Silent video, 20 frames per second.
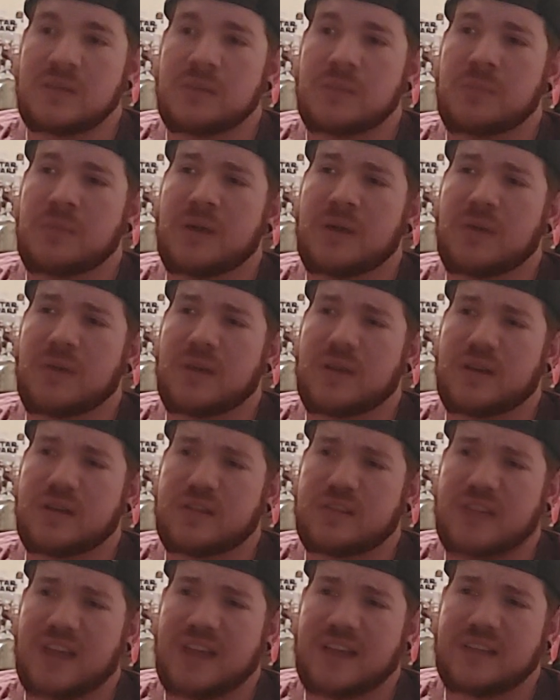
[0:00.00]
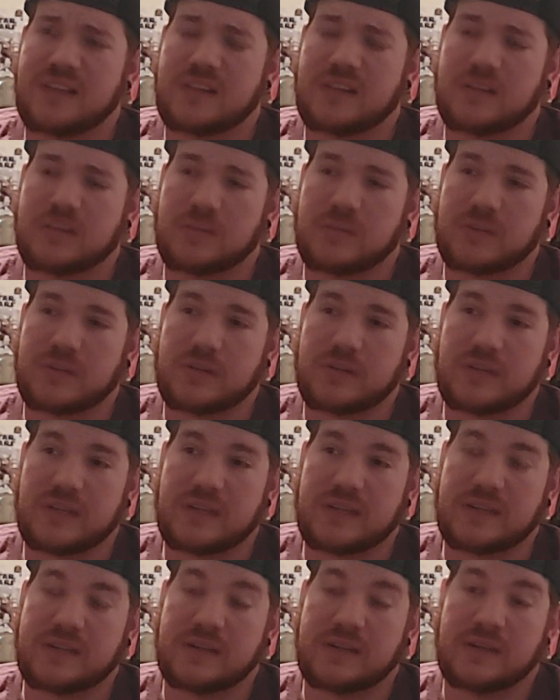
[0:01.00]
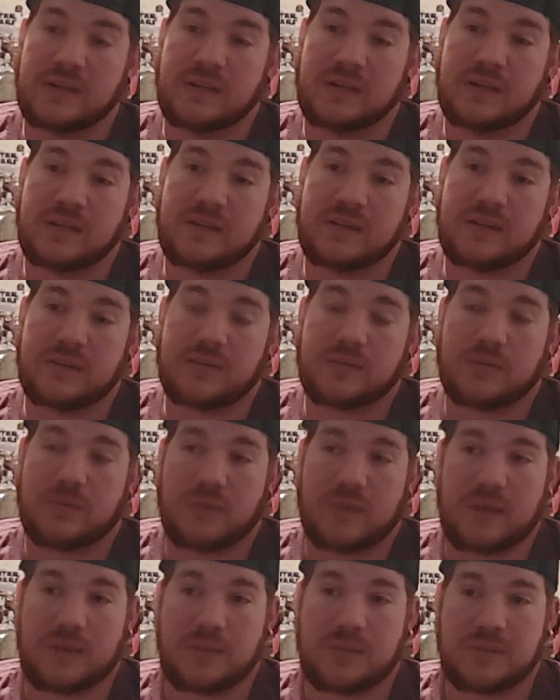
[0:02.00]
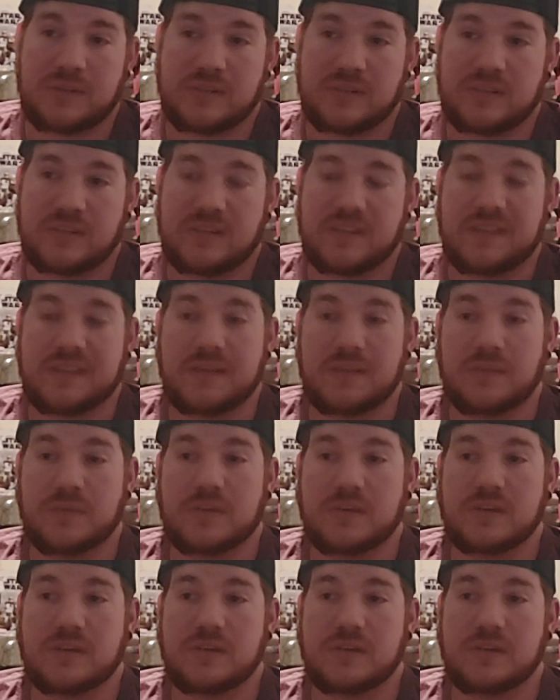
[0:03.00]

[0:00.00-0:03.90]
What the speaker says: But where it shines is when you get different weapons. And then when